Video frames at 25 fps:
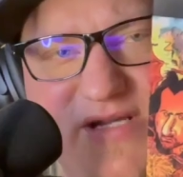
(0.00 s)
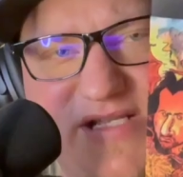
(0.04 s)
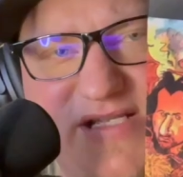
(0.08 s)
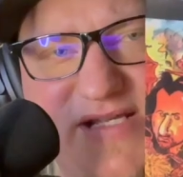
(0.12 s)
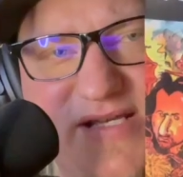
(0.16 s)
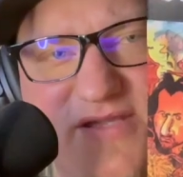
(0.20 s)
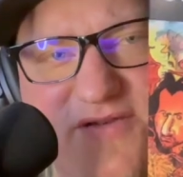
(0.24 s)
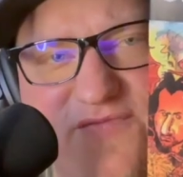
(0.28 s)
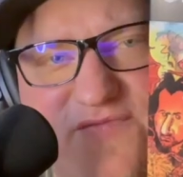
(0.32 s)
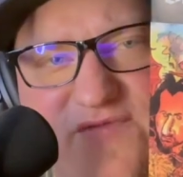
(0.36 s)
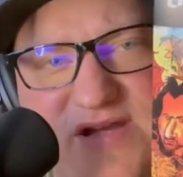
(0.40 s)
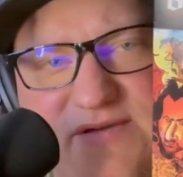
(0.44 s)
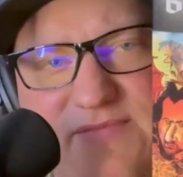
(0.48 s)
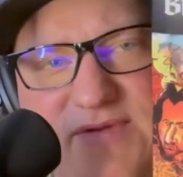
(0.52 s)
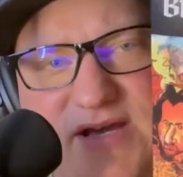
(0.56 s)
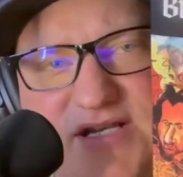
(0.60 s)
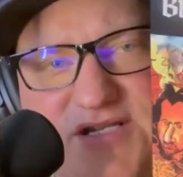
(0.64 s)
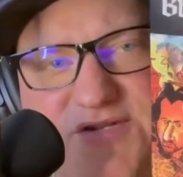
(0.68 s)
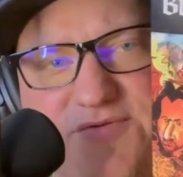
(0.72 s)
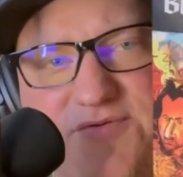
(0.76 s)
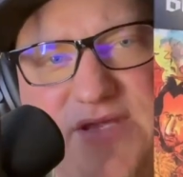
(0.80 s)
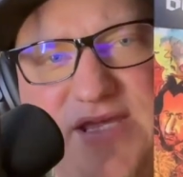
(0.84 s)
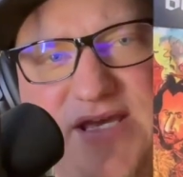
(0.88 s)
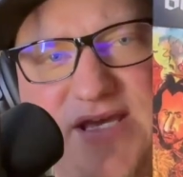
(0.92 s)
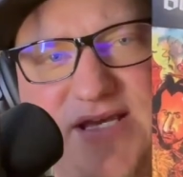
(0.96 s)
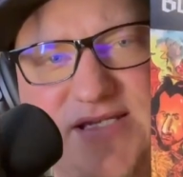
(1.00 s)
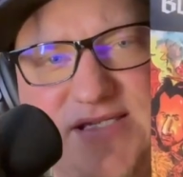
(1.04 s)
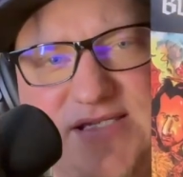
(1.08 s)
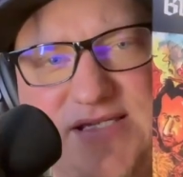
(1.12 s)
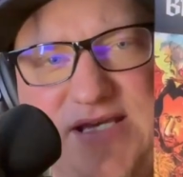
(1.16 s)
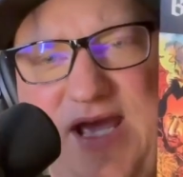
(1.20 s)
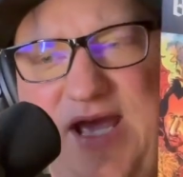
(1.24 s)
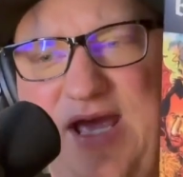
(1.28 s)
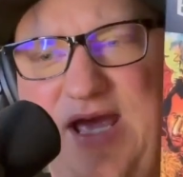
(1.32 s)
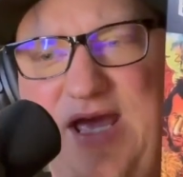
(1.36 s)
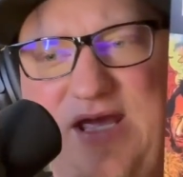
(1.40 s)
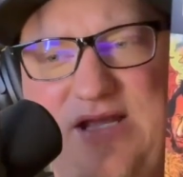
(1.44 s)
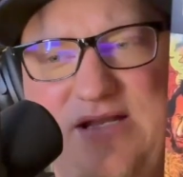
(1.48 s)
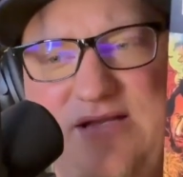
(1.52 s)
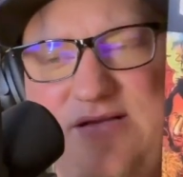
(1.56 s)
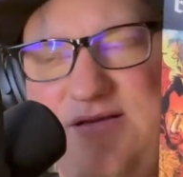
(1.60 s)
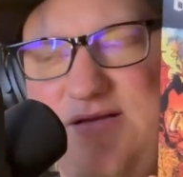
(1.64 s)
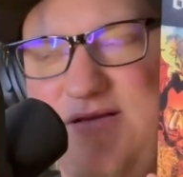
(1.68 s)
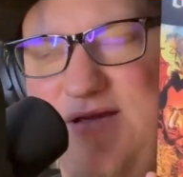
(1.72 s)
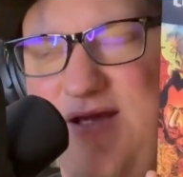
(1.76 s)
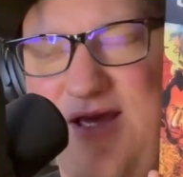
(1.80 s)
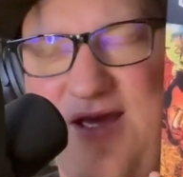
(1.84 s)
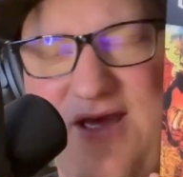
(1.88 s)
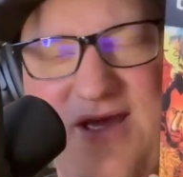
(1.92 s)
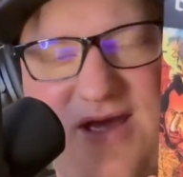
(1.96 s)
did the remix for this and
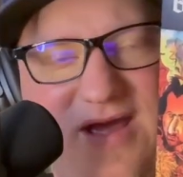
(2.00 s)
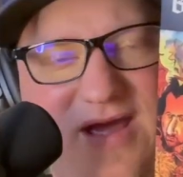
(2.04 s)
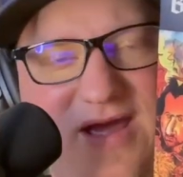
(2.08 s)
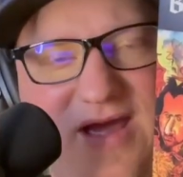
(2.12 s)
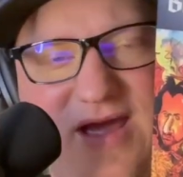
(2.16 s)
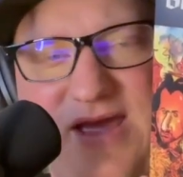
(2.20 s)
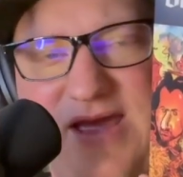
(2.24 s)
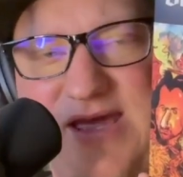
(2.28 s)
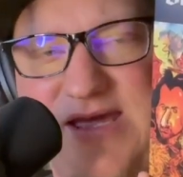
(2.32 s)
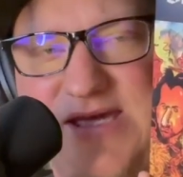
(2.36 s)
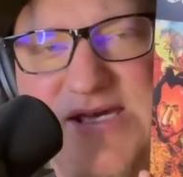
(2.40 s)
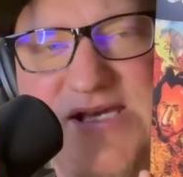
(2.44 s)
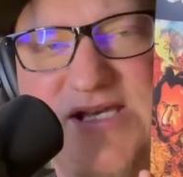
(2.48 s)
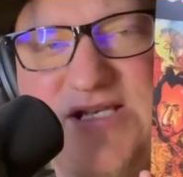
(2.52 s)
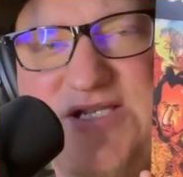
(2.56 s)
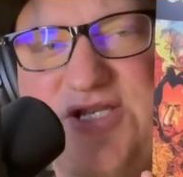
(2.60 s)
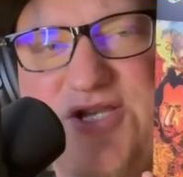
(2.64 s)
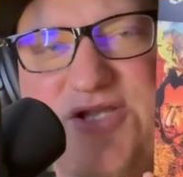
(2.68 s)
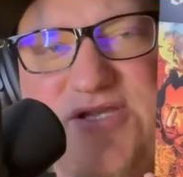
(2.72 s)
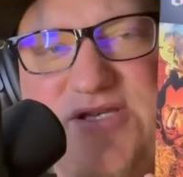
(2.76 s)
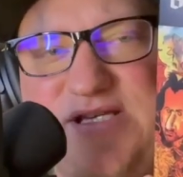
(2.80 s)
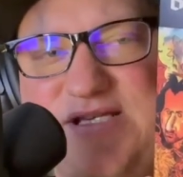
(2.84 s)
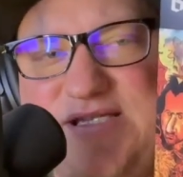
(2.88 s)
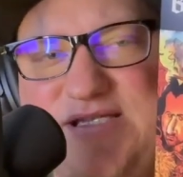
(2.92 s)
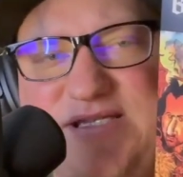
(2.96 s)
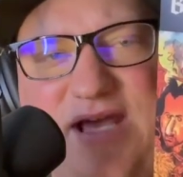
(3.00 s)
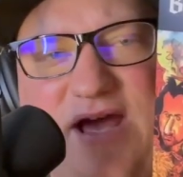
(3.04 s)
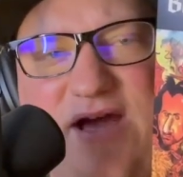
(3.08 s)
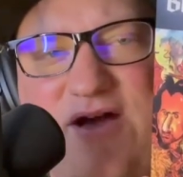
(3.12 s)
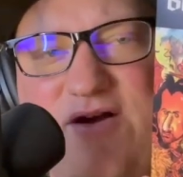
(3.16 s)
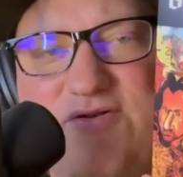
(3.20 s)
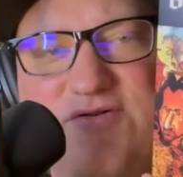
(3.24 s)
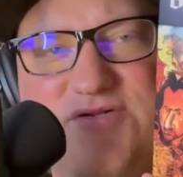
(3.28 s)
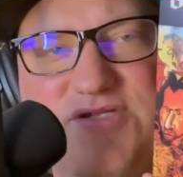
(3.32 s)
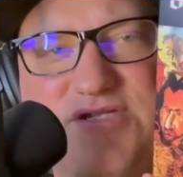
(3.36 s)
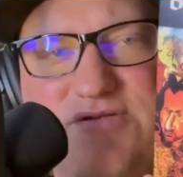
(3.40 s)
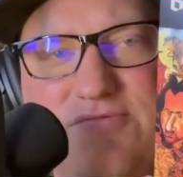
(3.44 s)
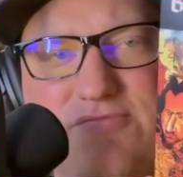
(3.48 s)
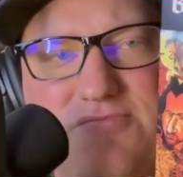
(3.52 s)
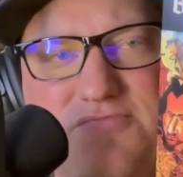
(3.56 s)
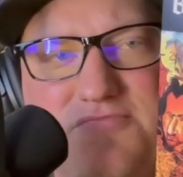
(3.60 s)
easily sounds,